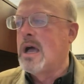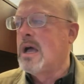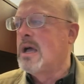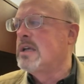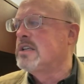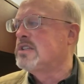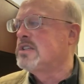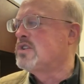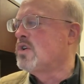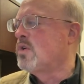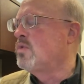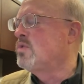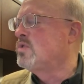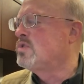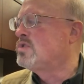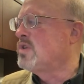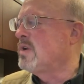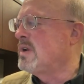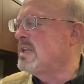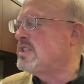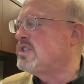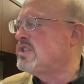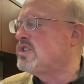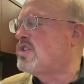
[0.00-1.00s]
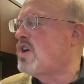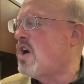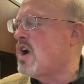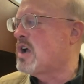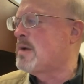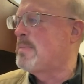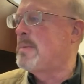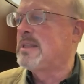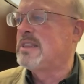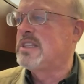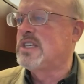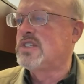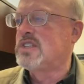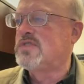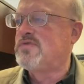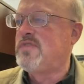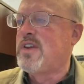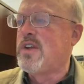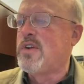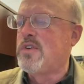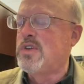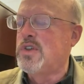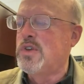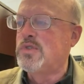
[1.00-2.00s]
So let's talk about this
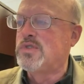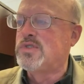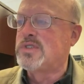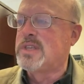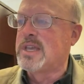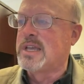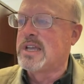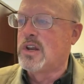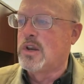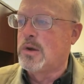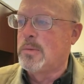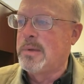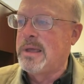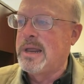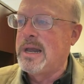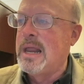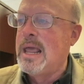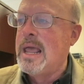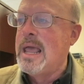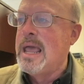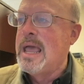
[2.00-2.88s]
fair use thing a little bit.